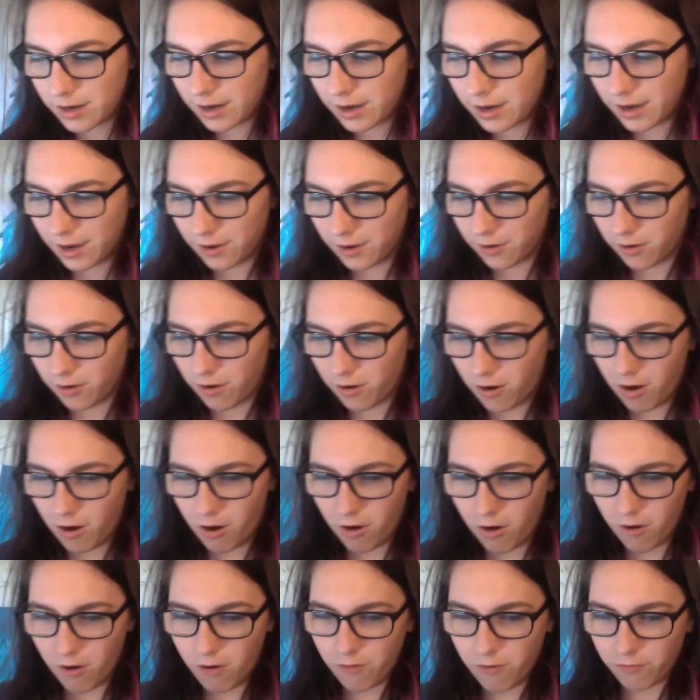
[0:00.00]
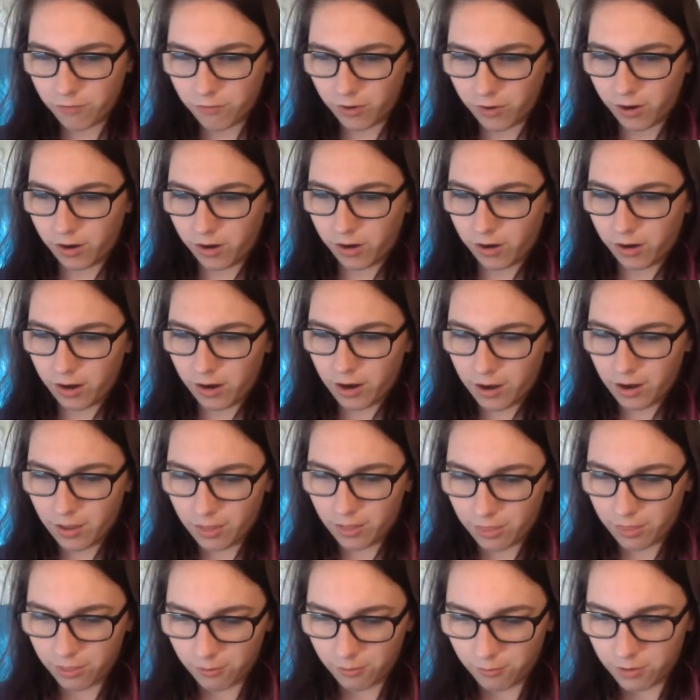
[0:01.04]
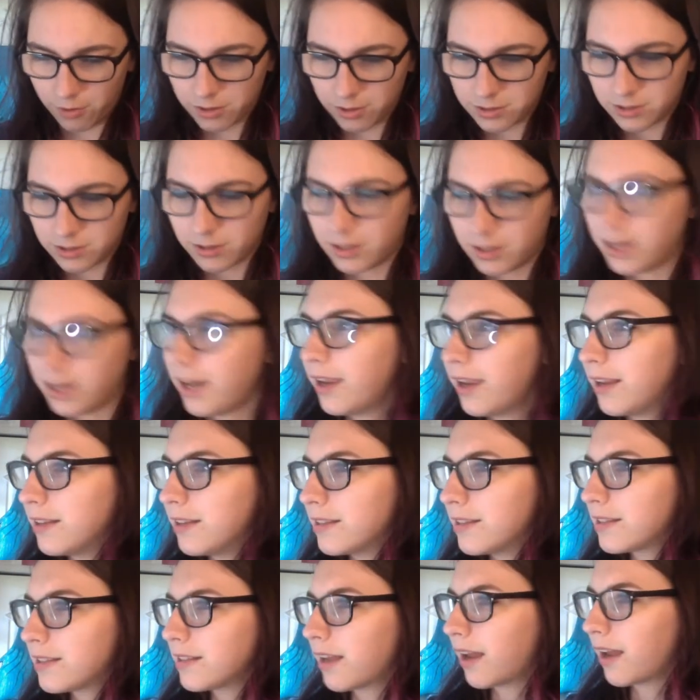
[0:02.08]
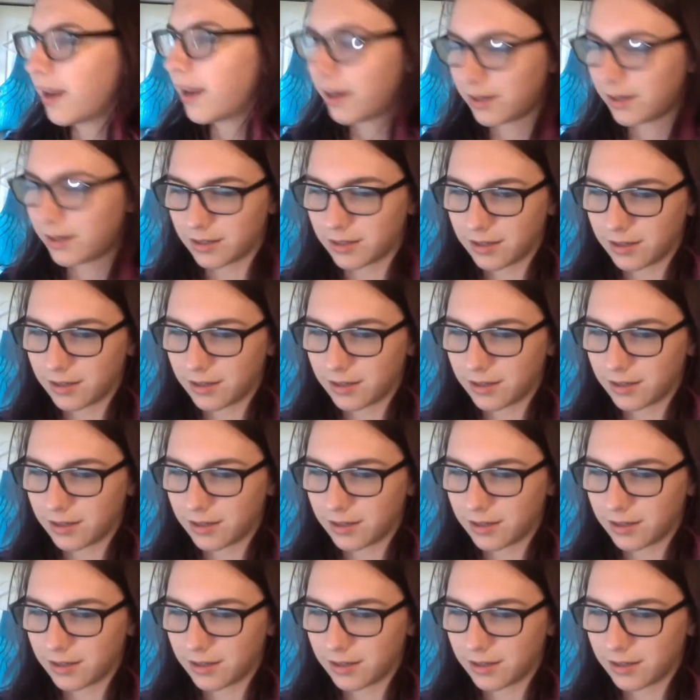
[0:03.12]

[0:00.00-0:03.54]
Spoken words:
and over the ones on the inside.